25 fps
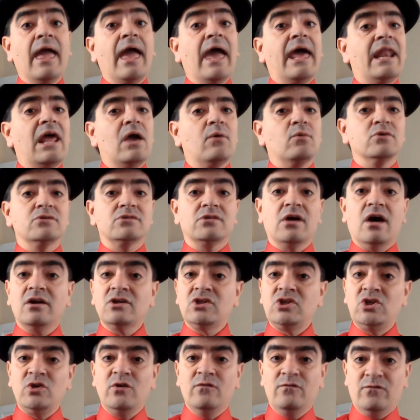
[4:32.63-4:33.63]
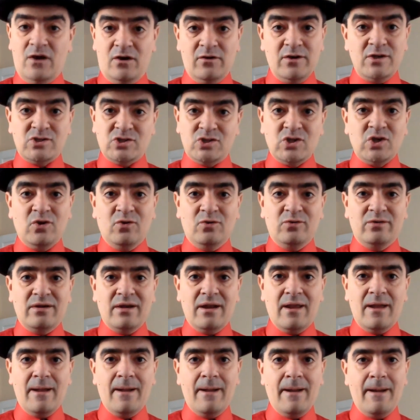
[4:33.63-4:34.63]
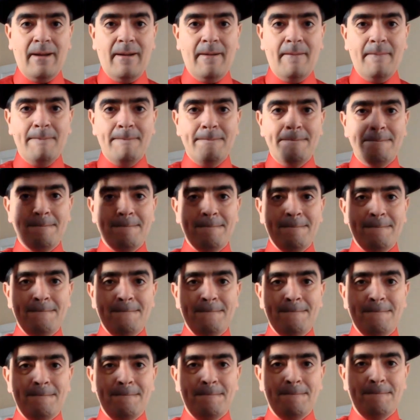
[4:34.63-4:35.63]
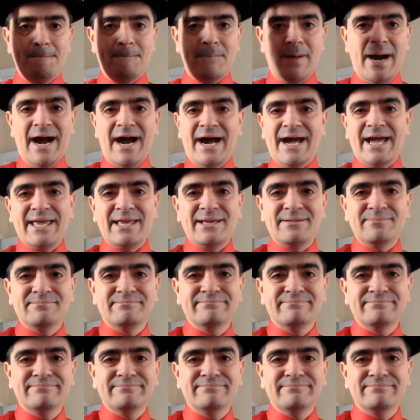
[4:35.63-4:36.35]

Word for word: and I will talk to you very soon. Bye.